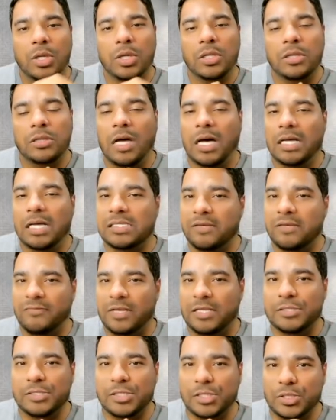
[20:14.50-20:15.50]
lots of
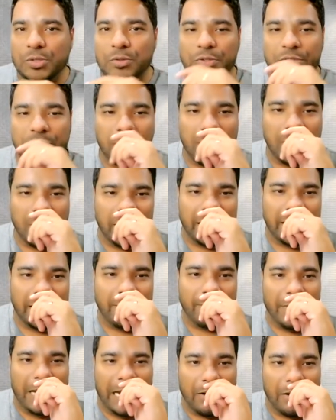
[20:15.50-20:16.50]
institutional money
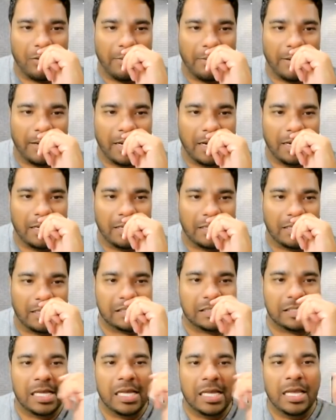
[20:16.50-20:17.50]
and power behind
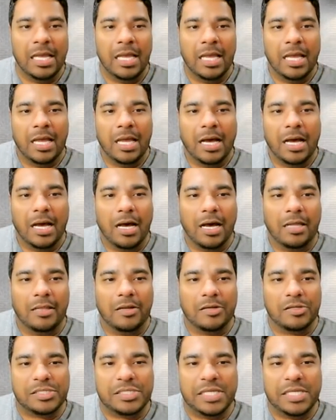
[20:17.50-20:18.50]
this. Uh,
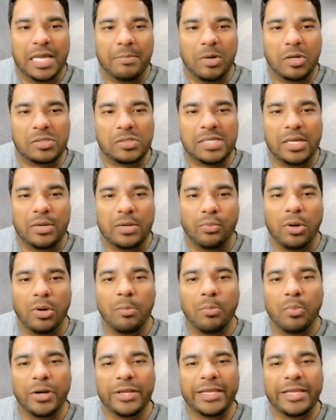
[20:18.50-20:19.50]
their C M O said, we're
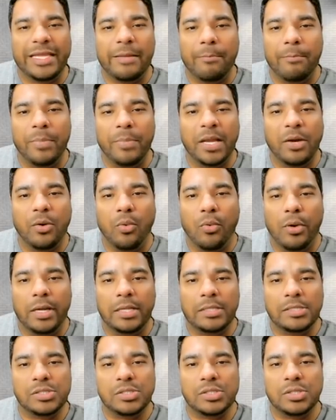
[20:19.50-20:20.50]
bringing
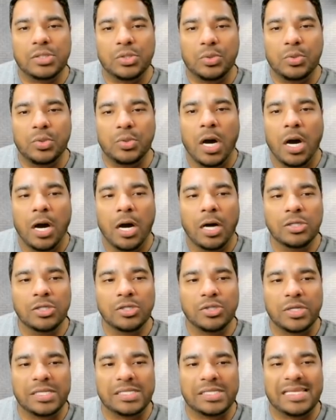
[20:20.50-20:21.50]
Bitcoin to
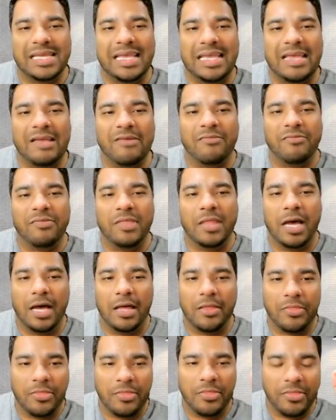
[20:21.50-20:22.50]
hundreds, if
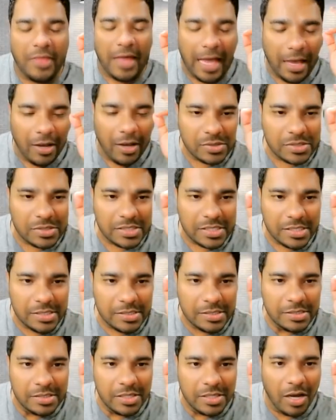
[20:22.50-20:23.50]
not
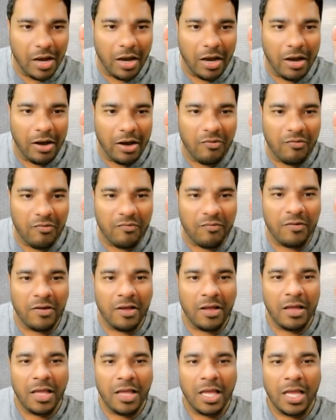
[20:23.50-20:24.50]
thousands of
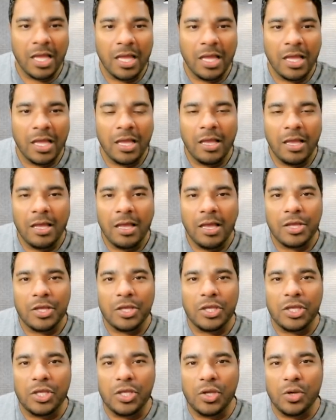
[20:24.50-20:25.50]

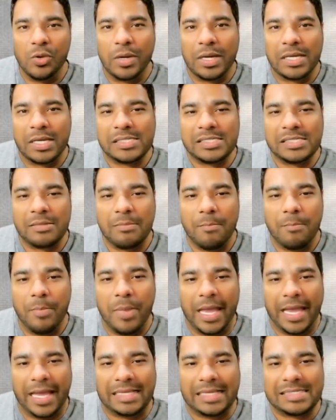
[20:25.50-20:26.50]
U S
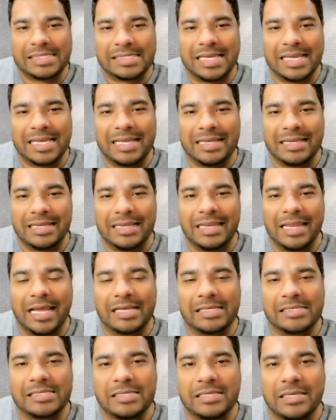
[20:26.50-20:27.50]
banks in the
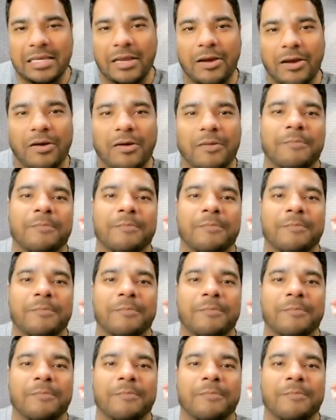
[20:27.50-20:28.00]
next year.